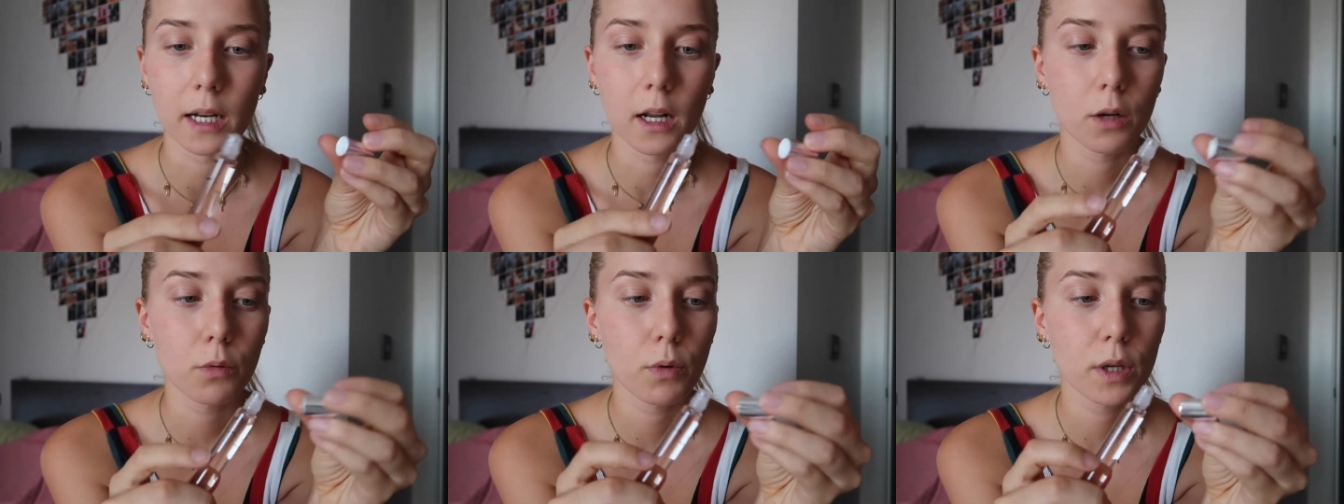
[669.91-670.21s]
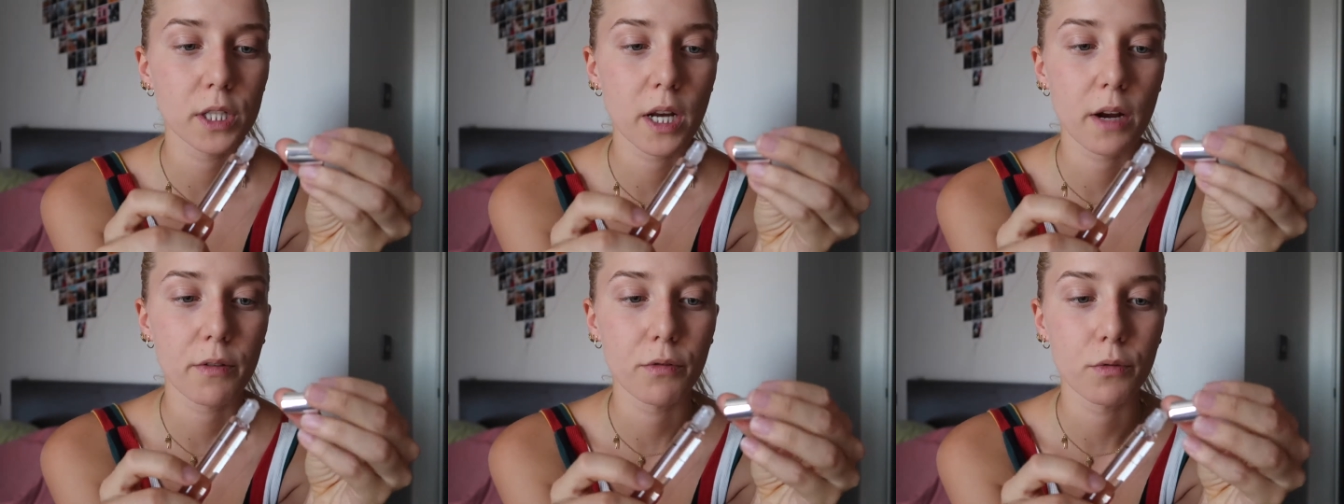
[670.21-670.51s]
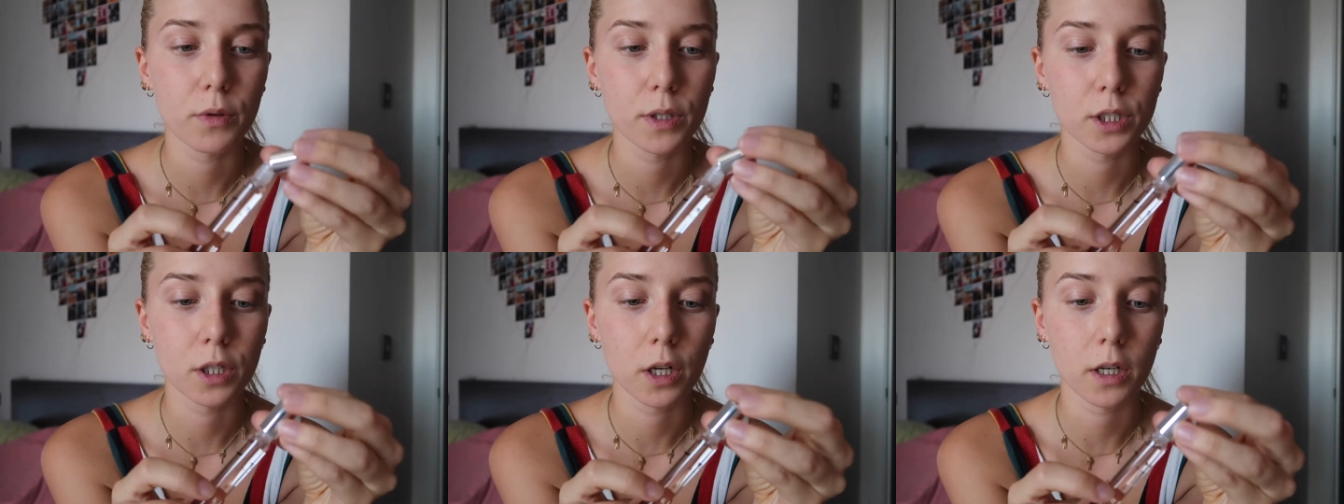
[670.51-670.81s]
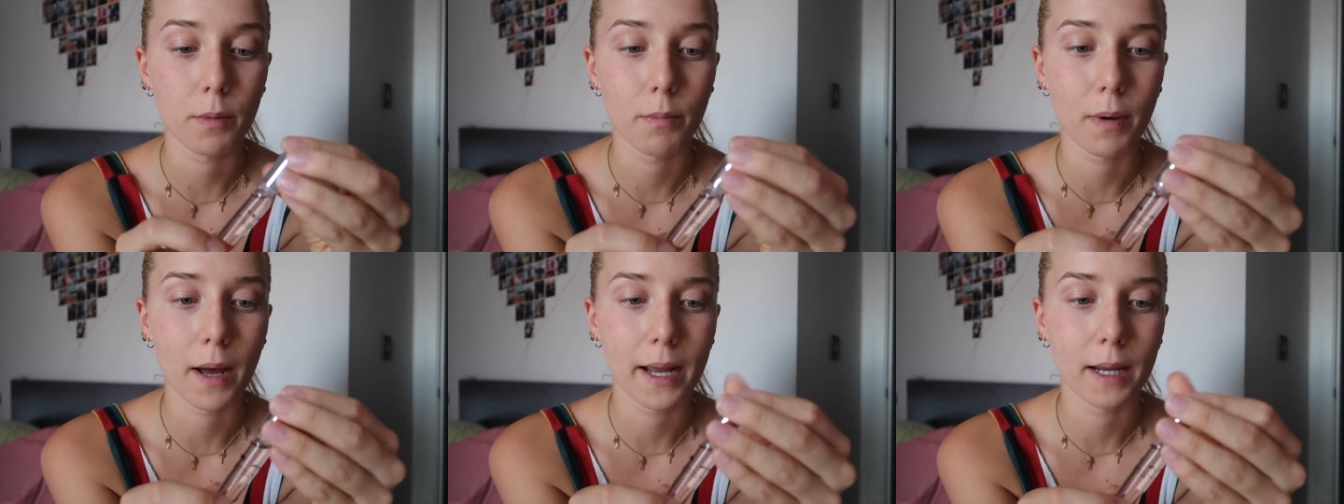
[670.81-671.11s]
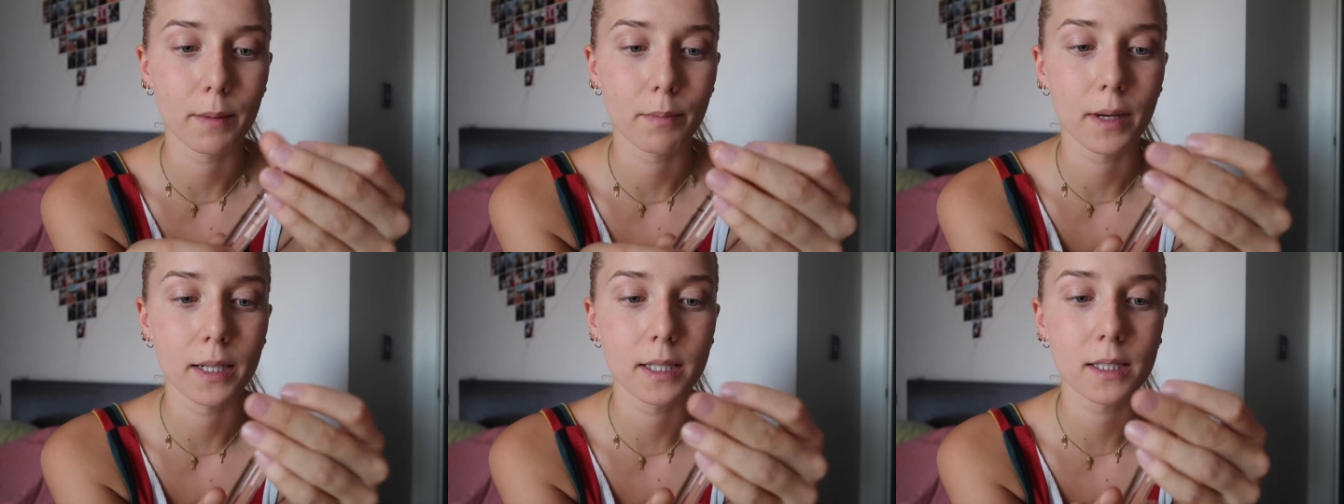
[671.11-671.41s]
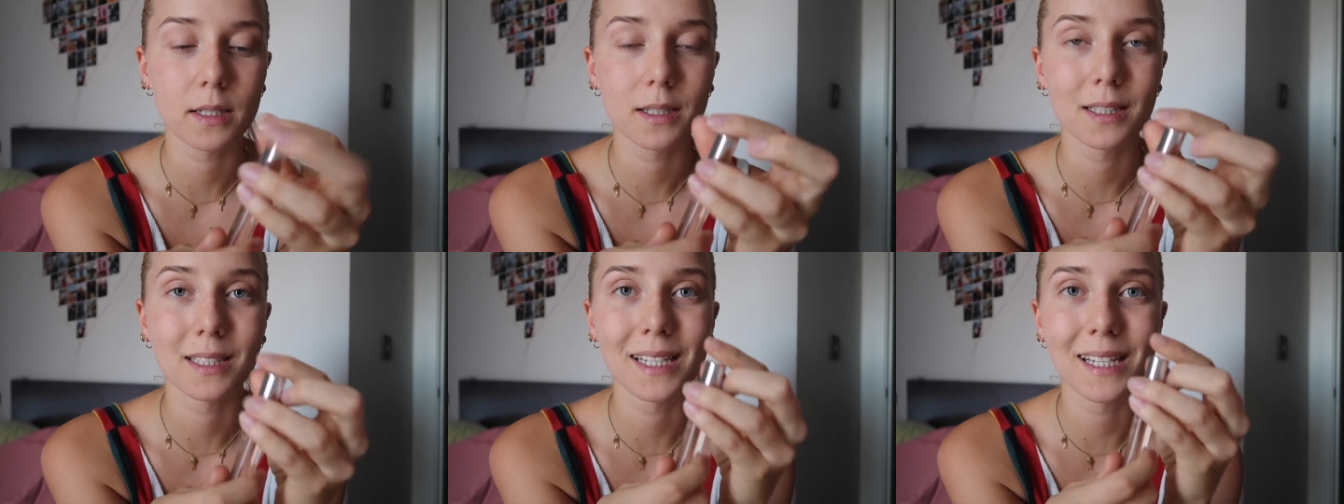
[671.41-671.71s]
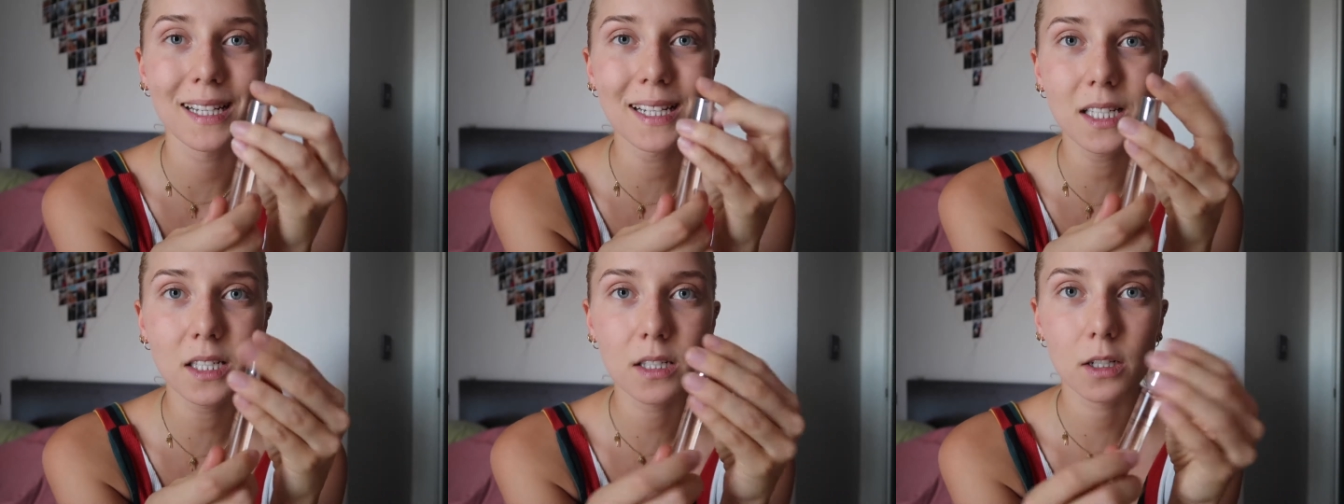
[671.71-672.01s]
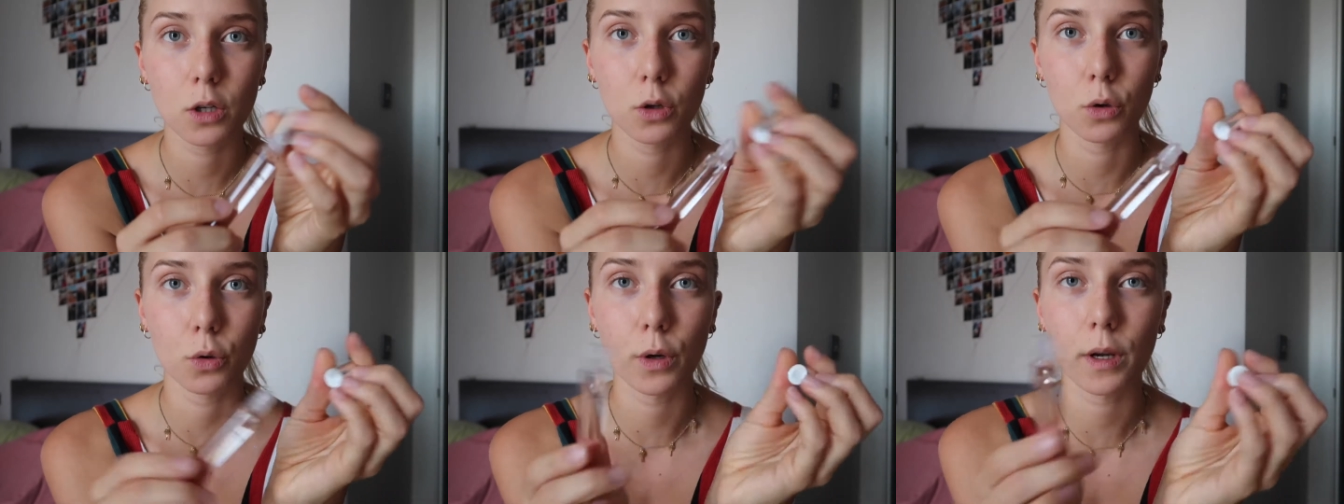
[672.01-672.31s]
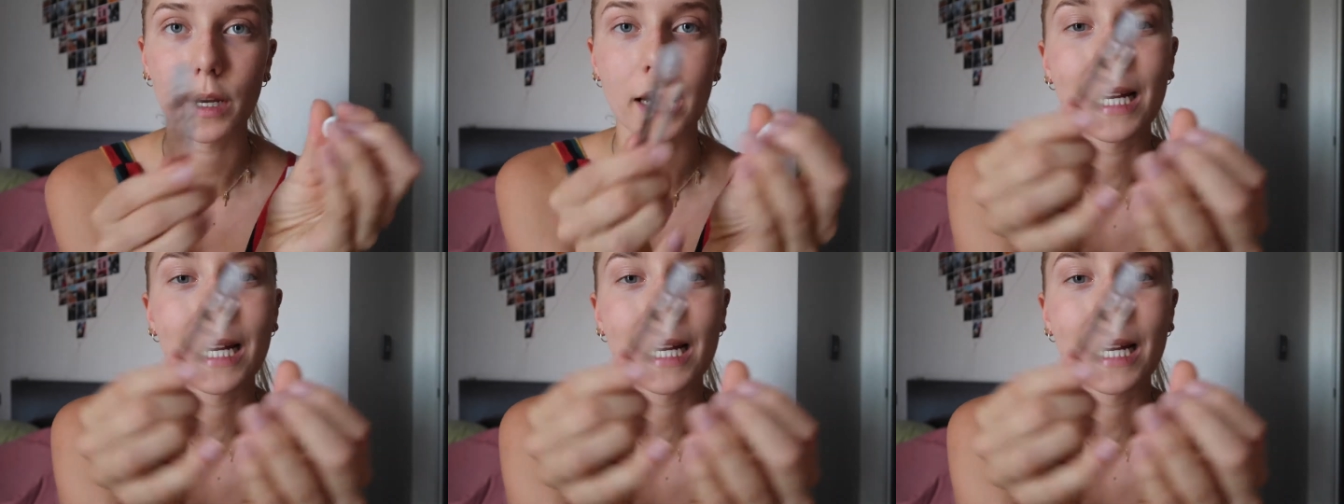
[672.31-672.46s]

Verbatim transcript: Otherwise everyone's gonna buy it. But this, look,